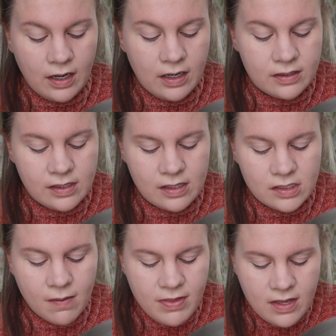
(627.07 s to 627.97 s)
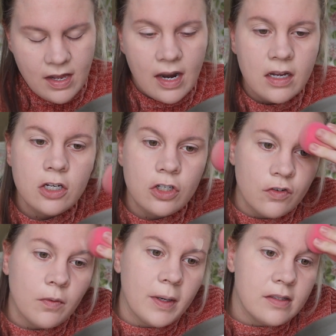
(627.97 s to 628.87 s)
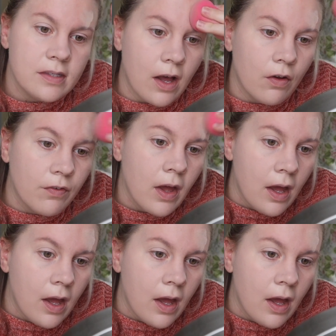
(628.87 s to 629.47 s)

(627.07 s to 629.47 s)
it's something that I can do for myself